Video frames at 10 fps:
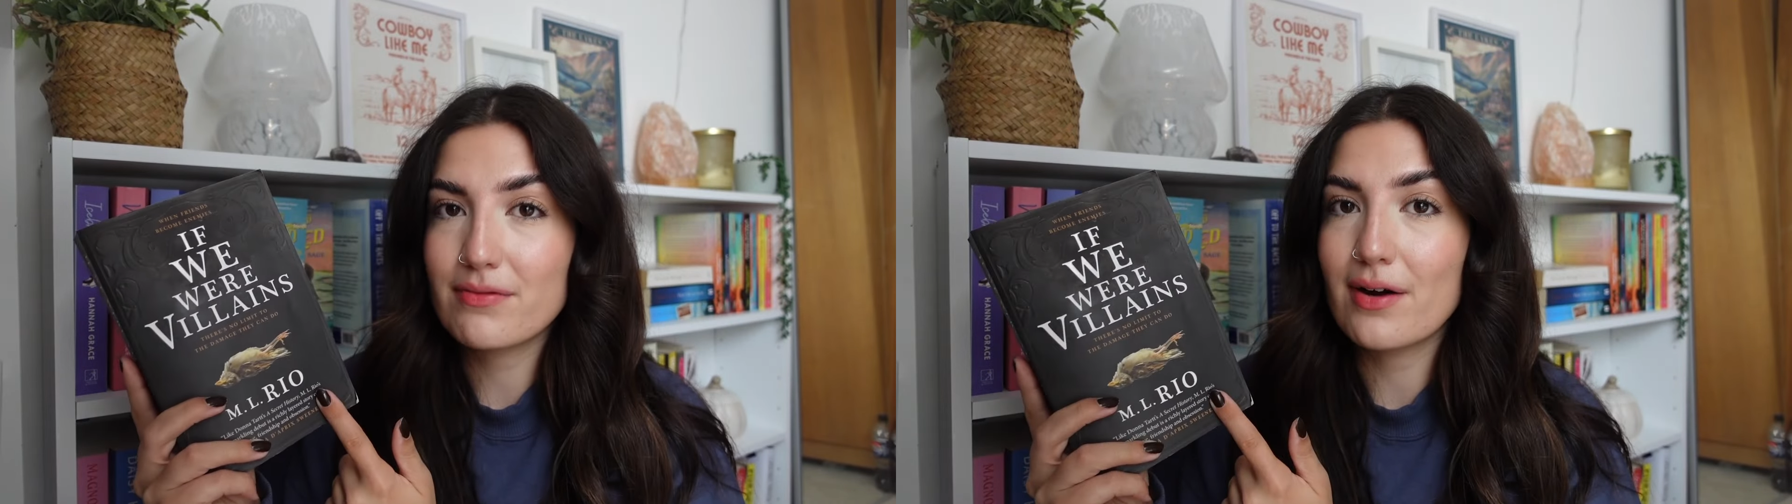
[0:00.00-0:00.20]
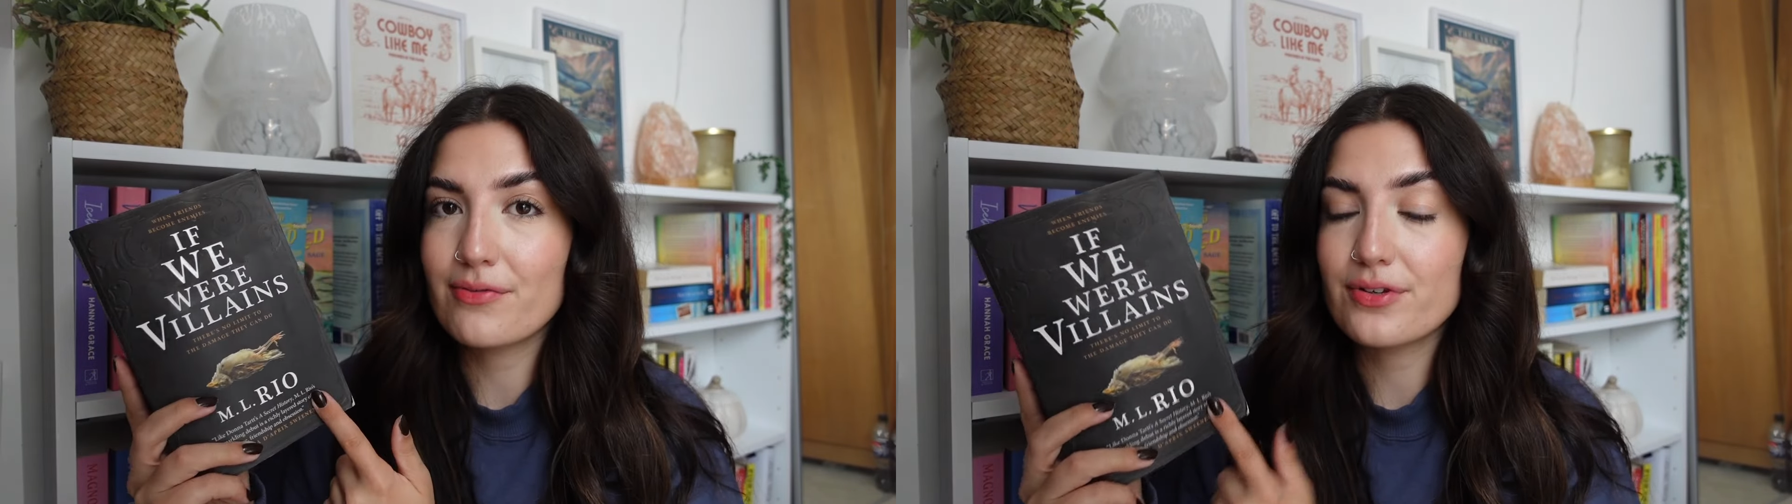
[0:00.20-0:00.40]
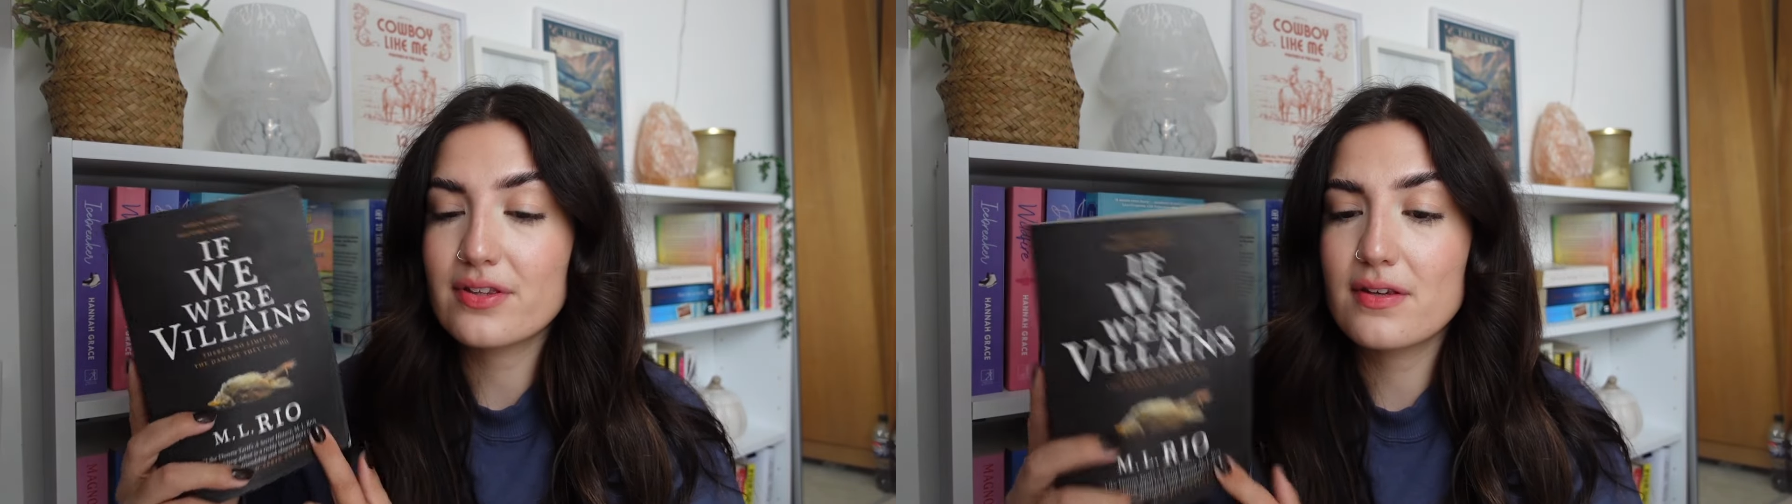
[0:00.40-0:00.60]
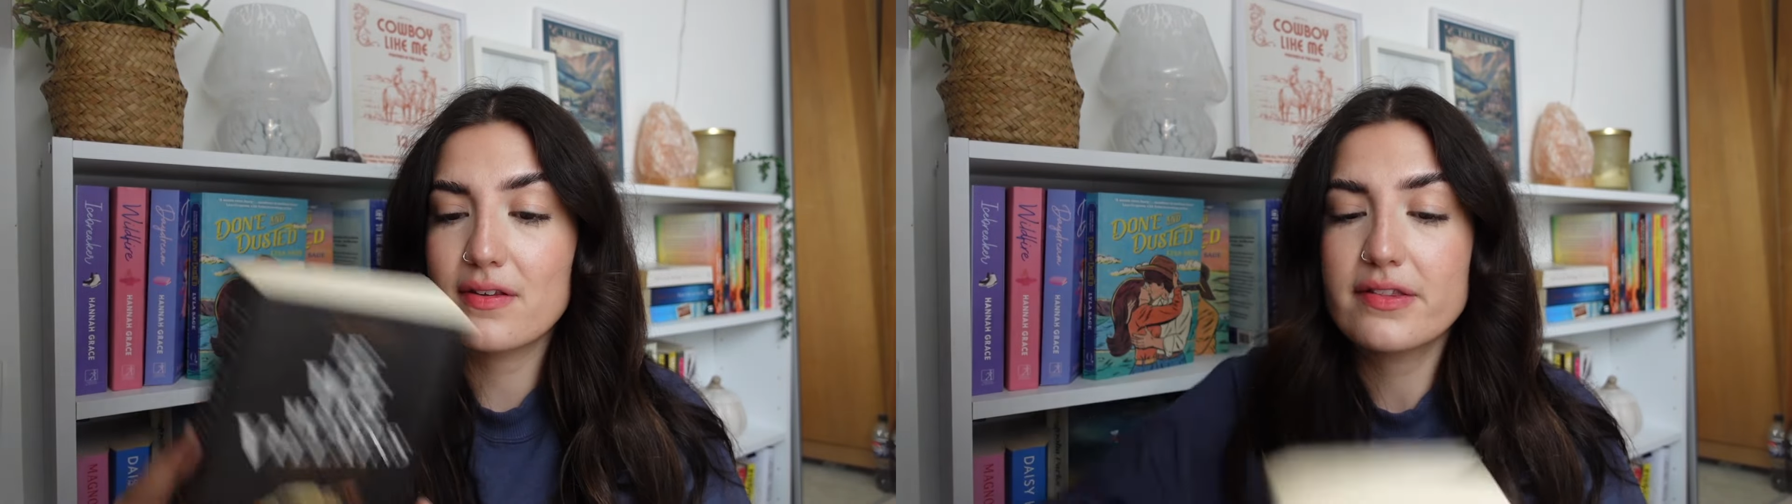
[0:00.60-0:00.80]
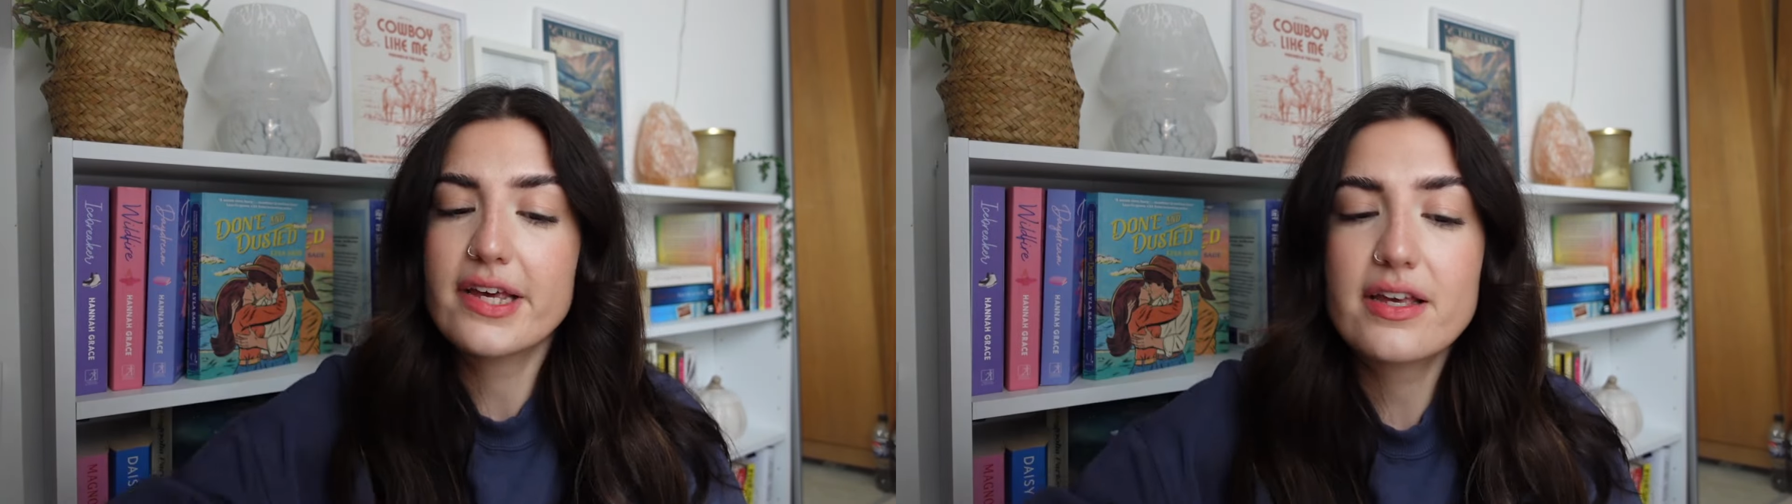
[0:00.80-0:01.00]
references
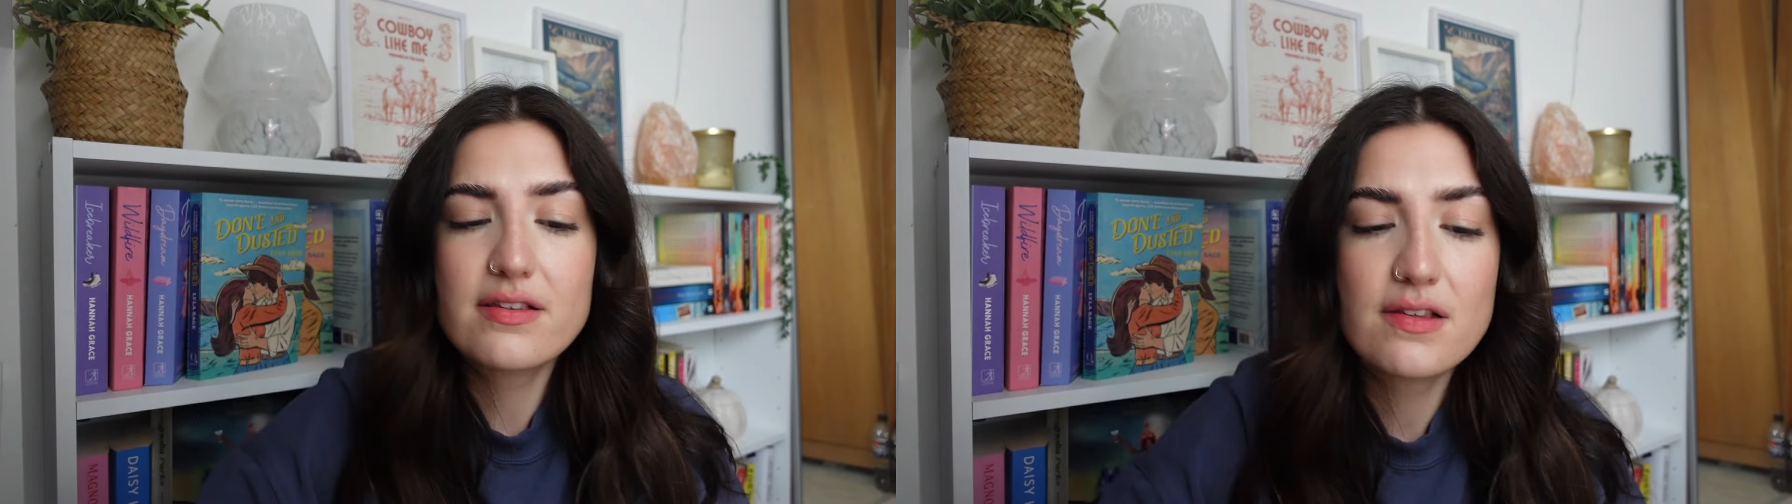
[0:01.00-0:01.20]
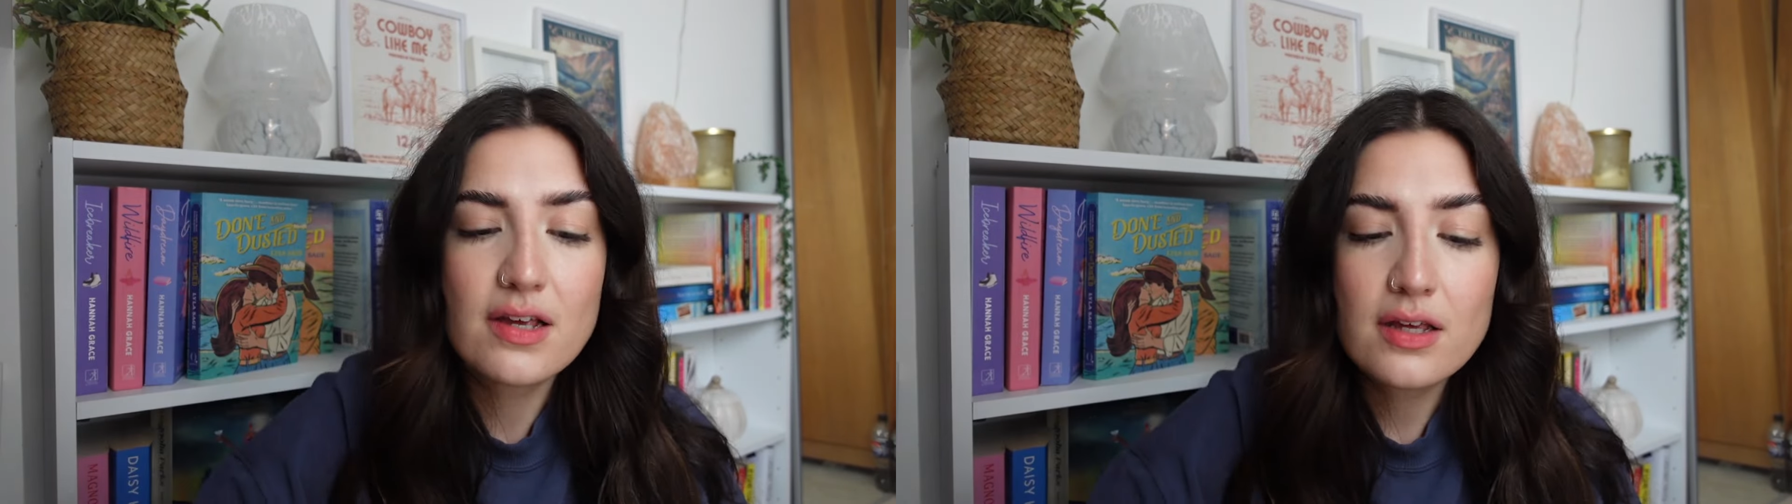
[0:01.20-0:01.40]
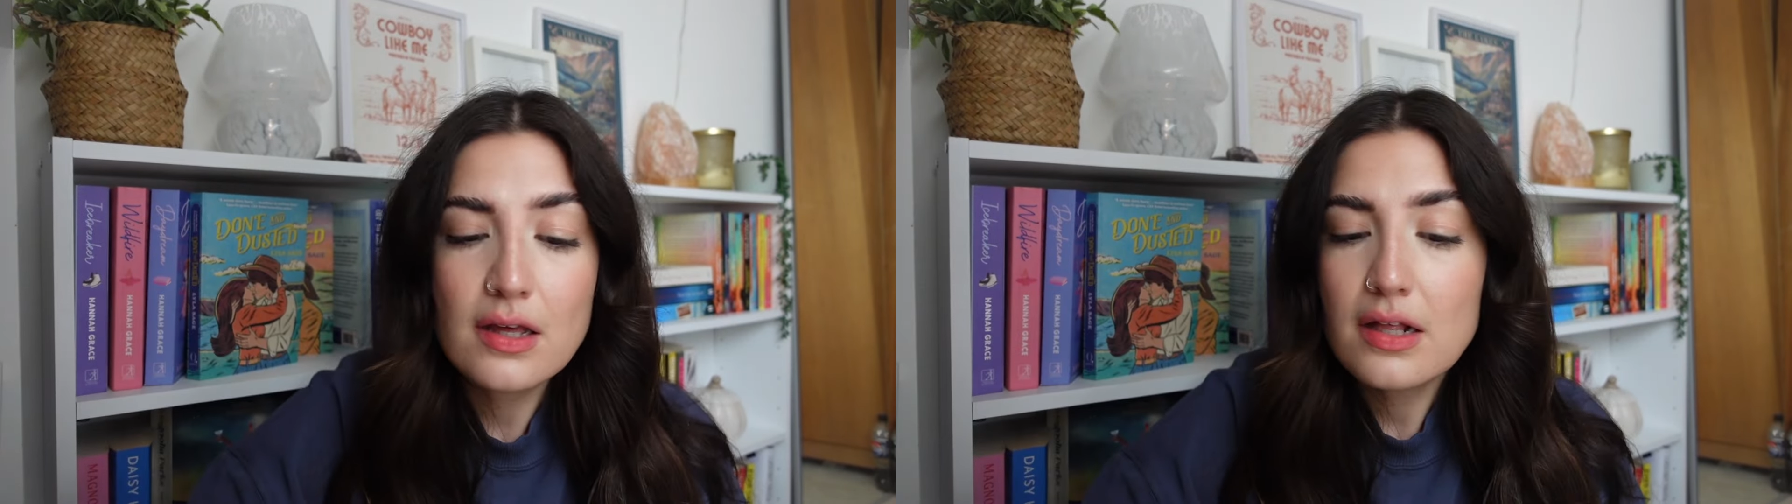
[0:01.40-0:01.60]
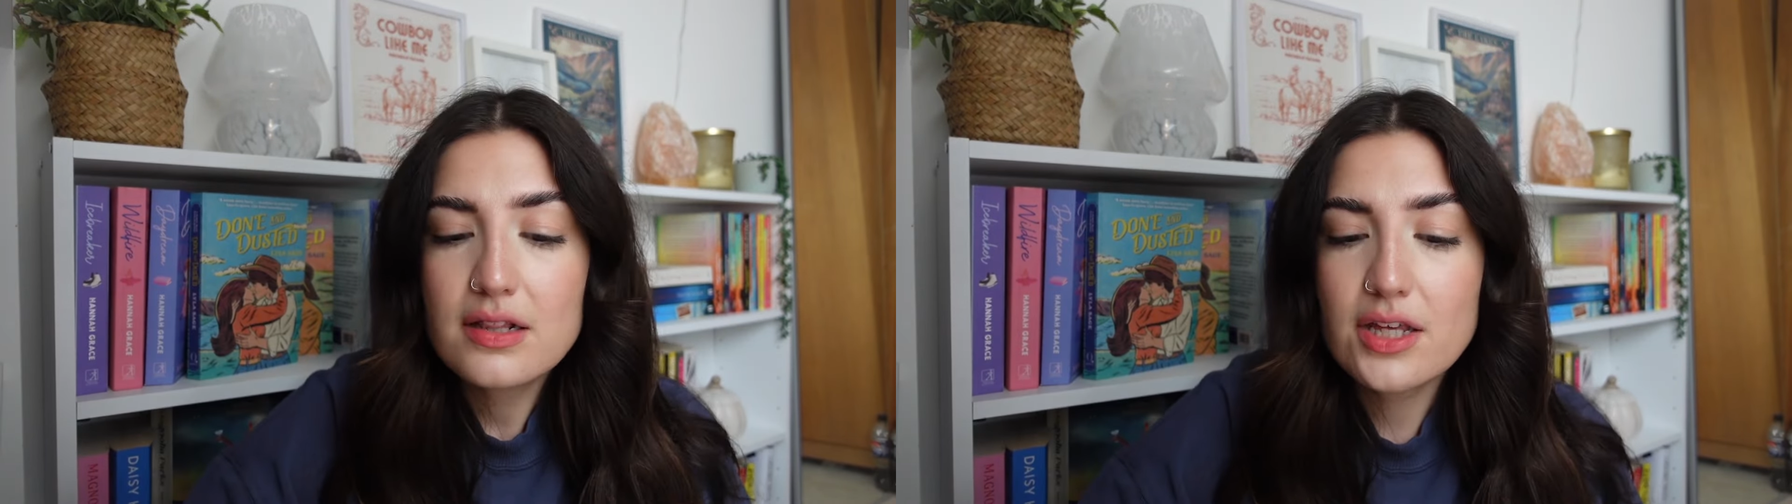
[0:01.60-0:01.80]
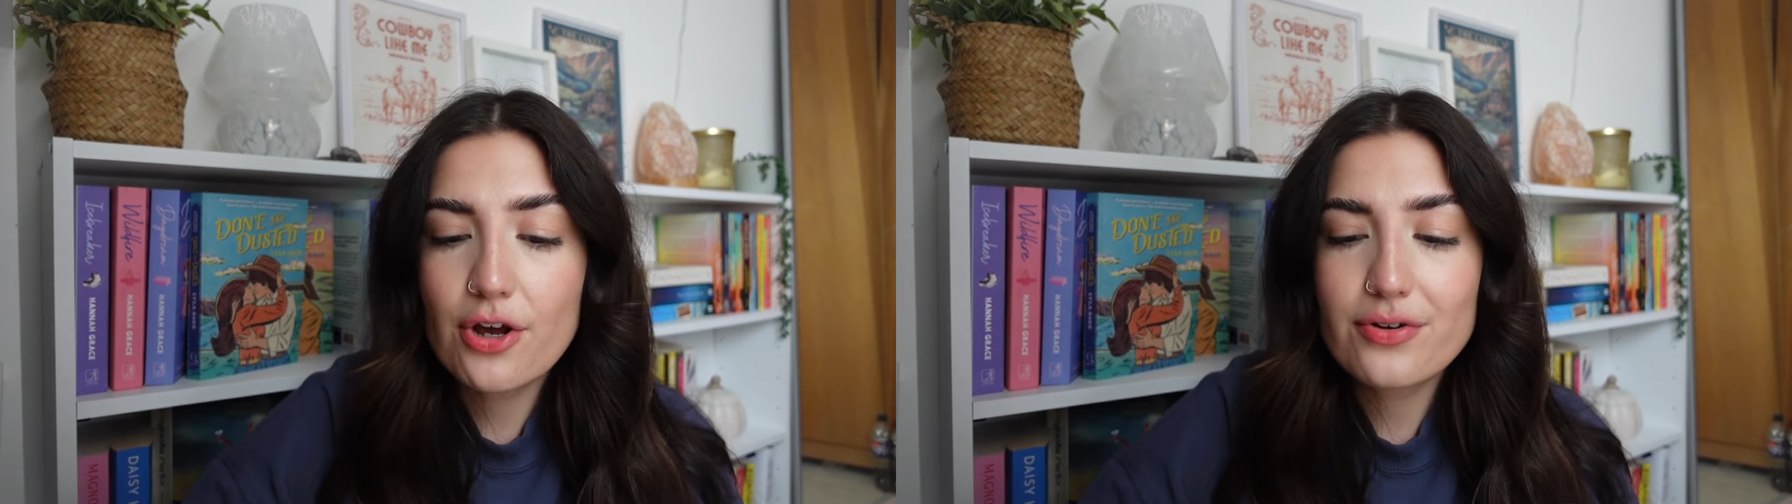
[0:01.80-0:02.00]
in this.
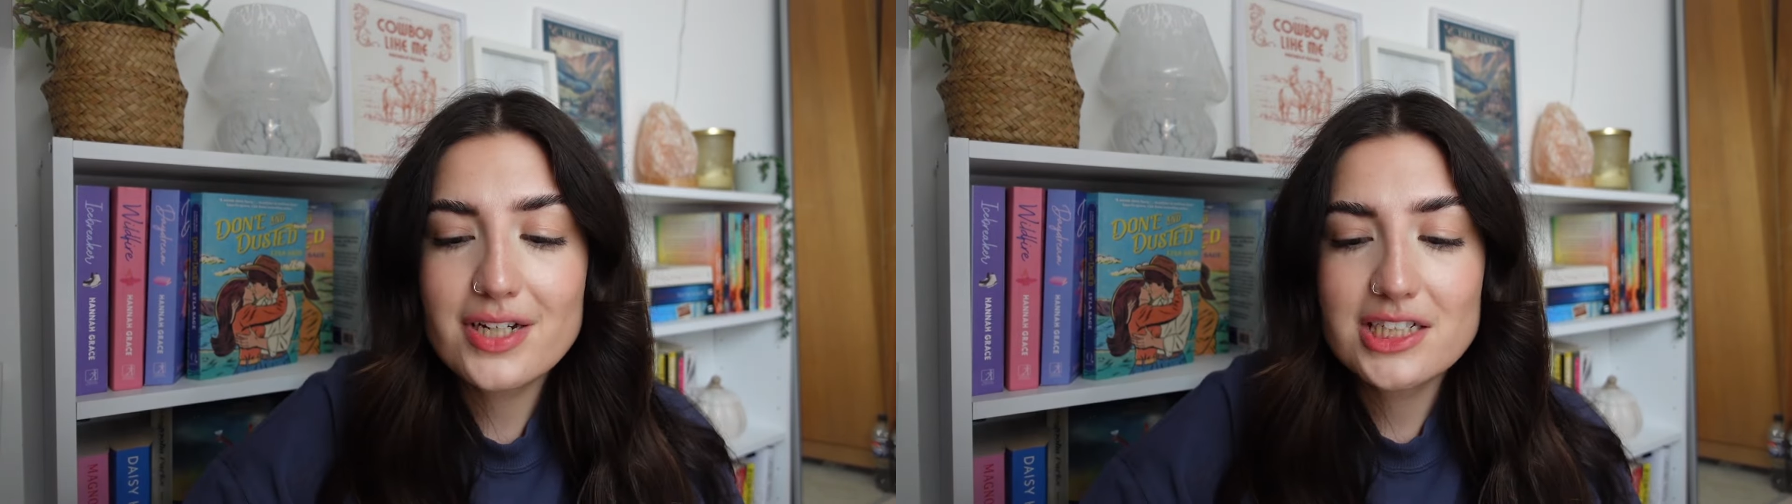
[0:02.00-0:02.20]
The only